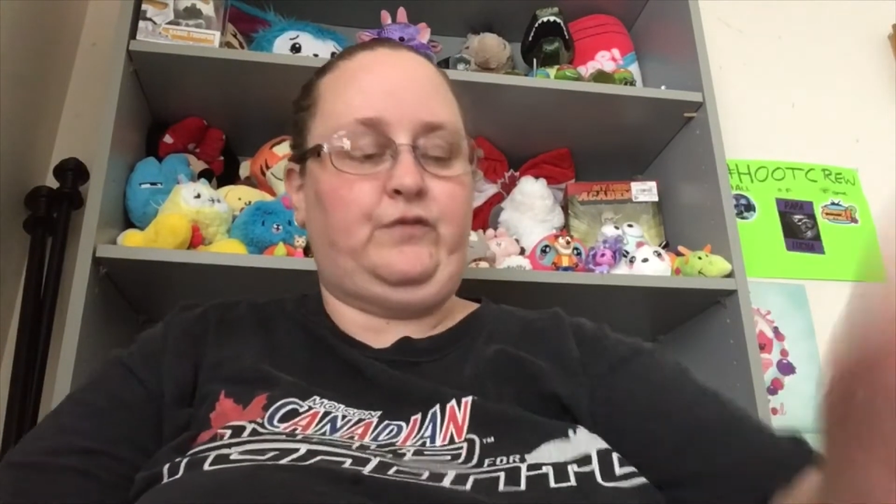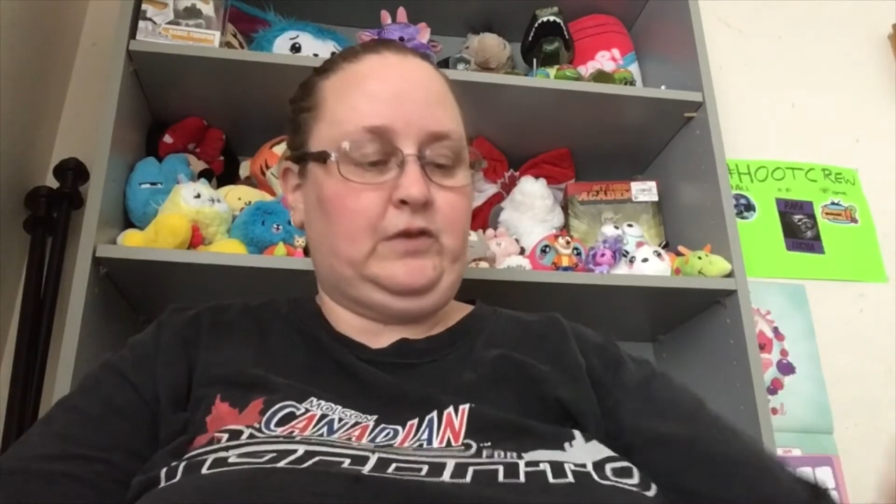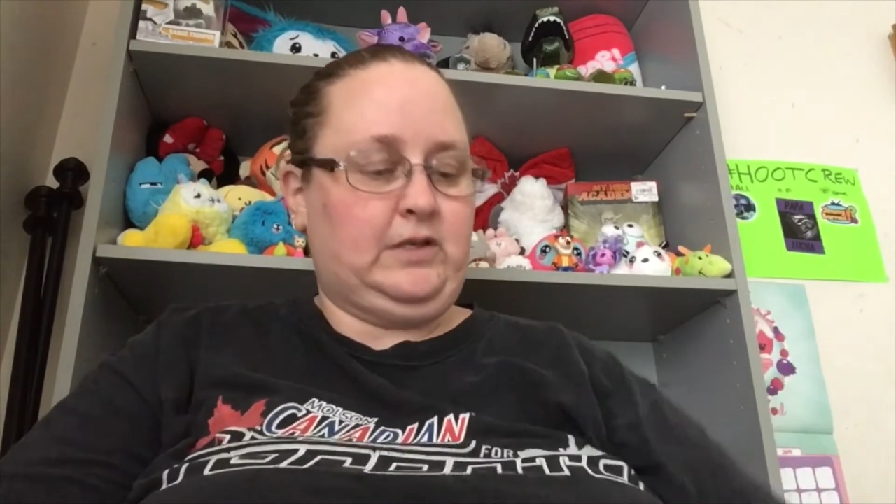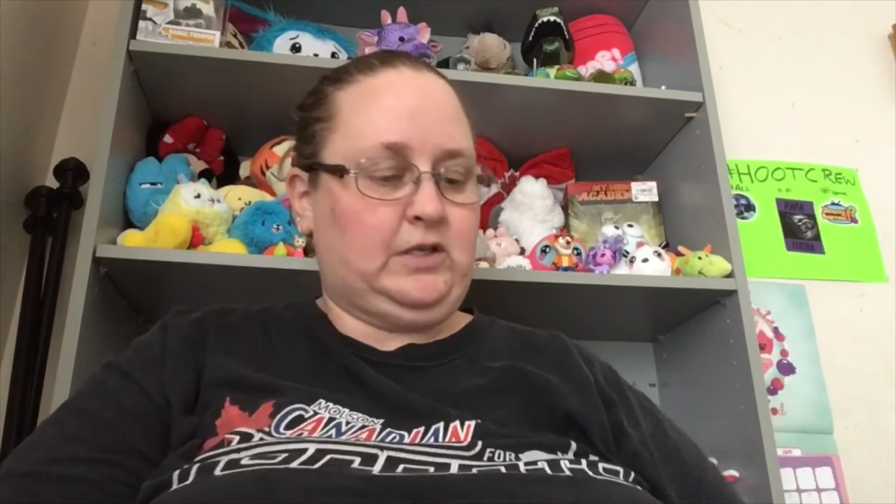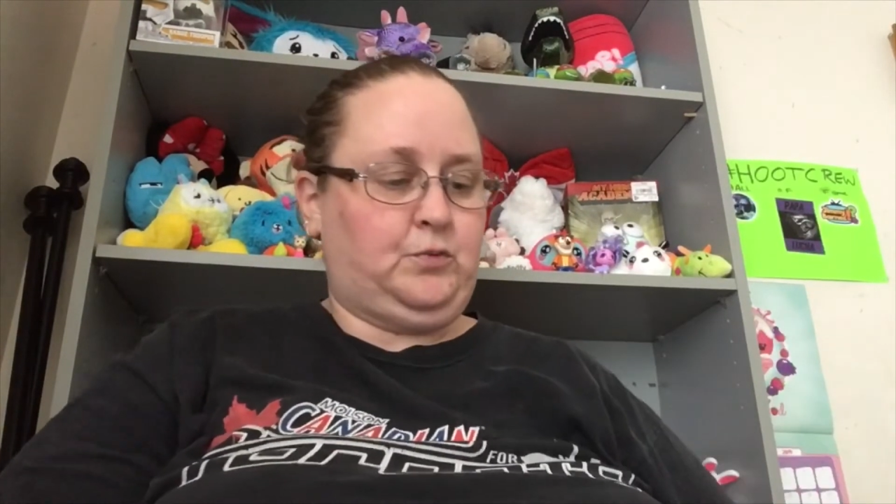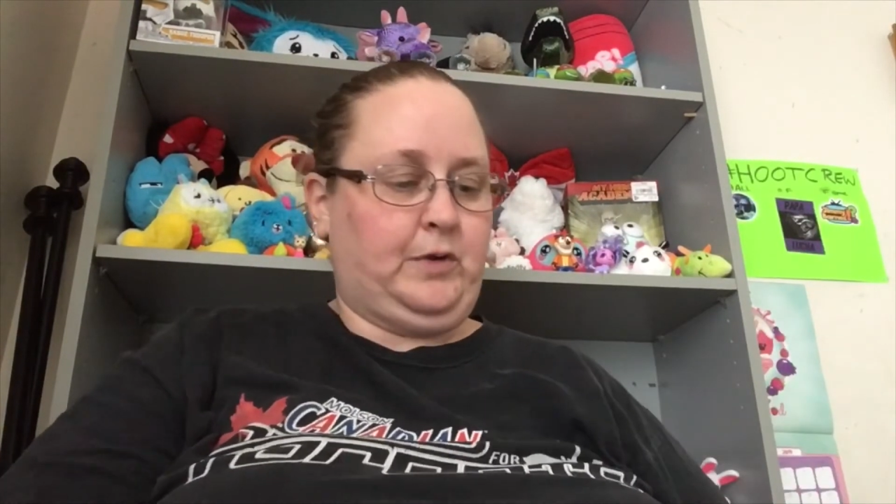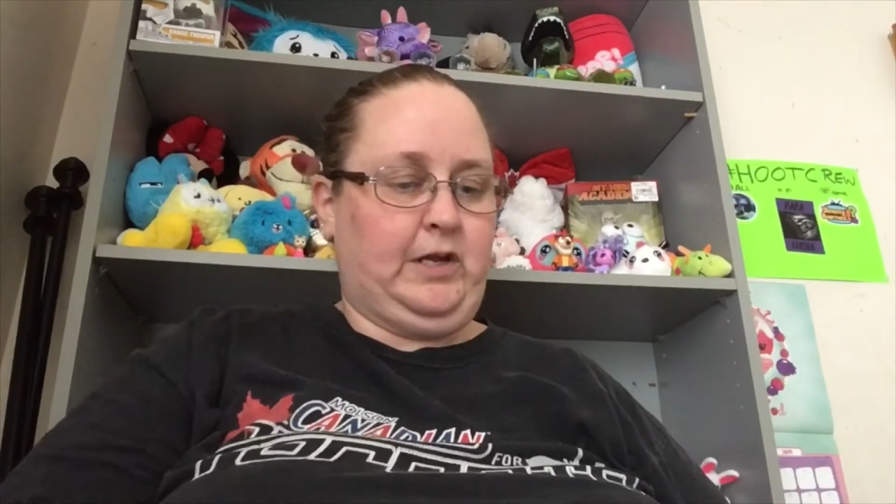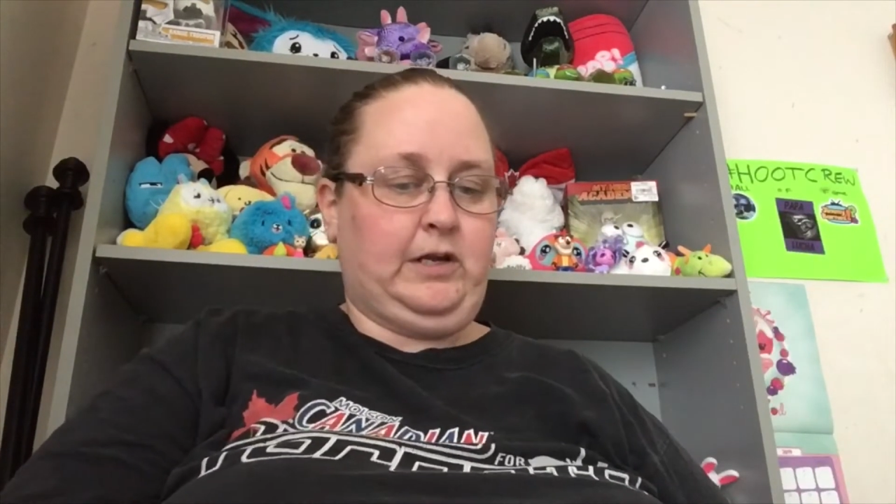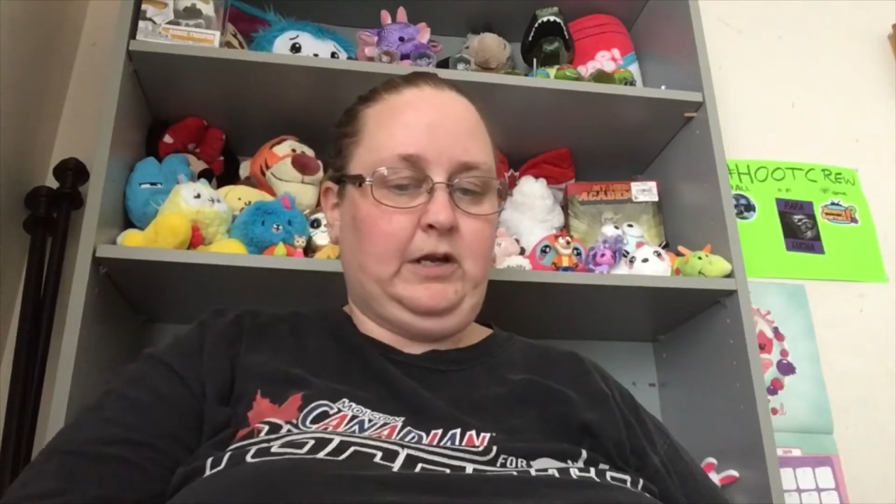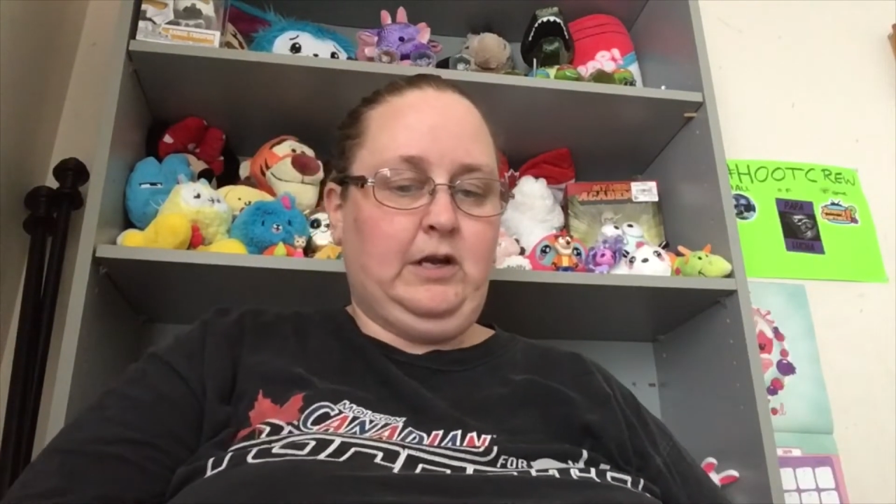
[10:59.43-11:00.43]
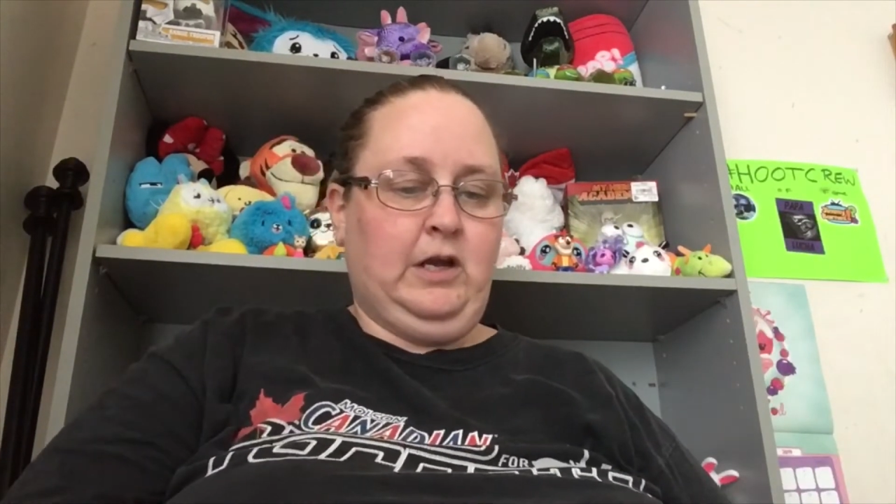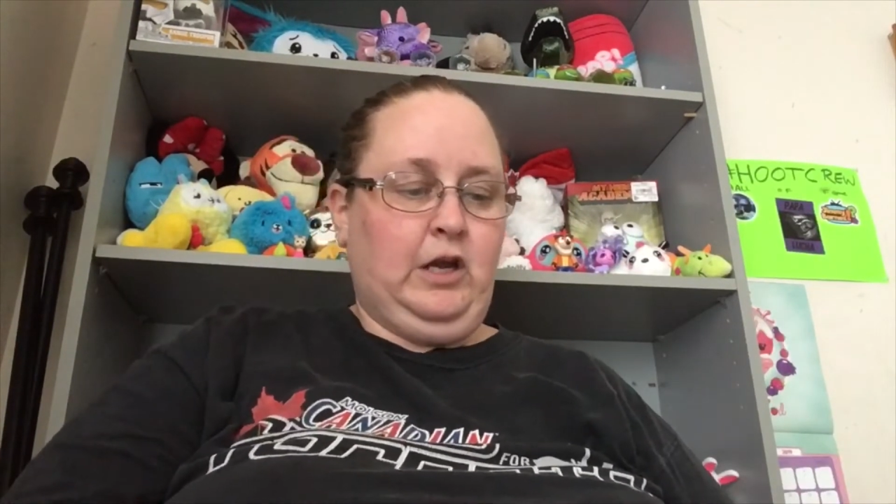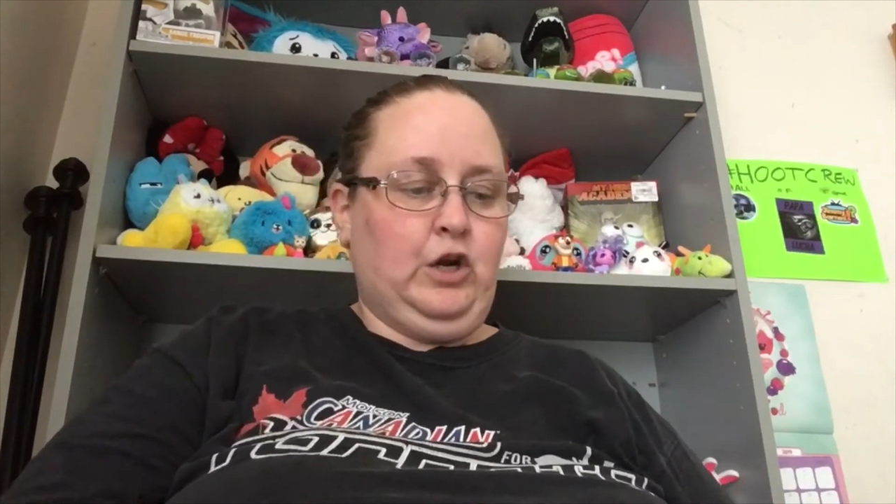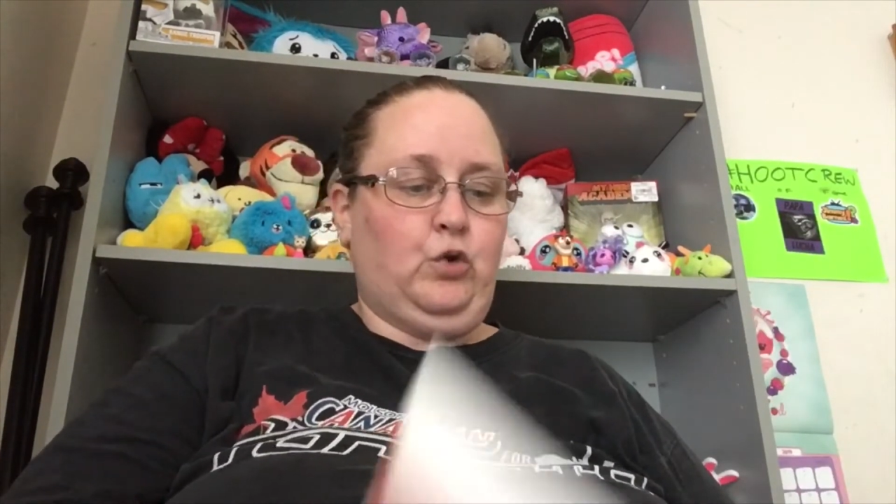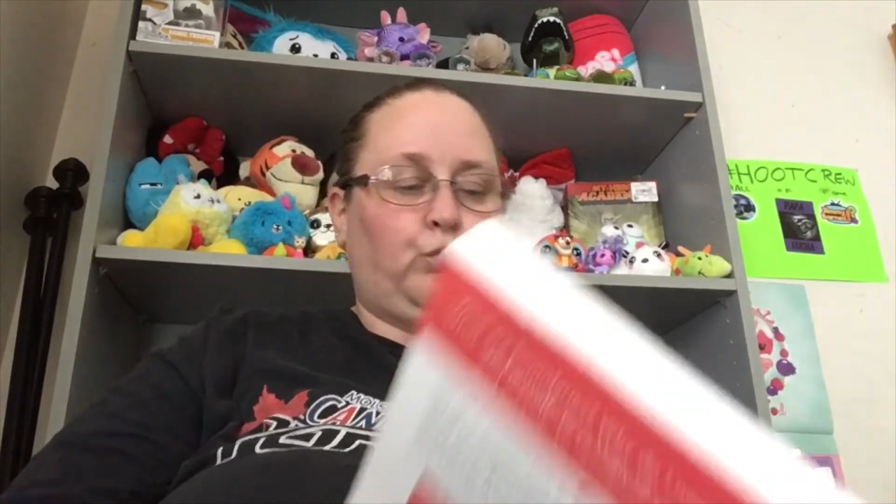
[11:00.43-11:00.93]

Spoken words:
for this week. Now,